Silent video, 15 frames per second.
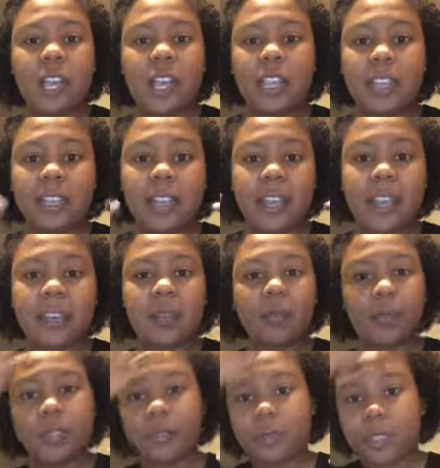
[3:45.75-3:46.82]
I cut,
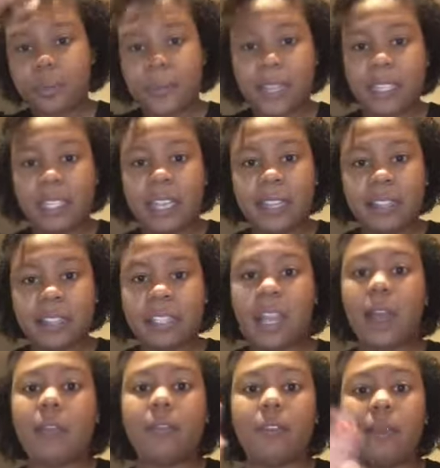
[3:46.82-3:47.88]
which was mainly on the
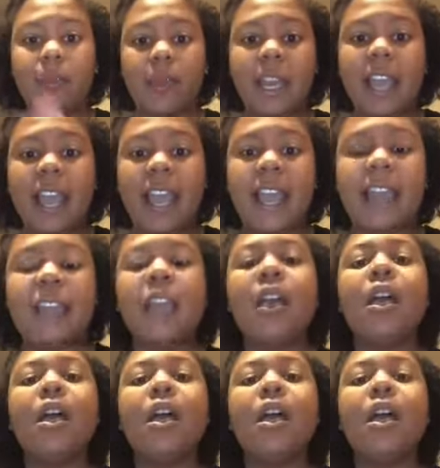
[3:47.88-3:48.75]
top from when I had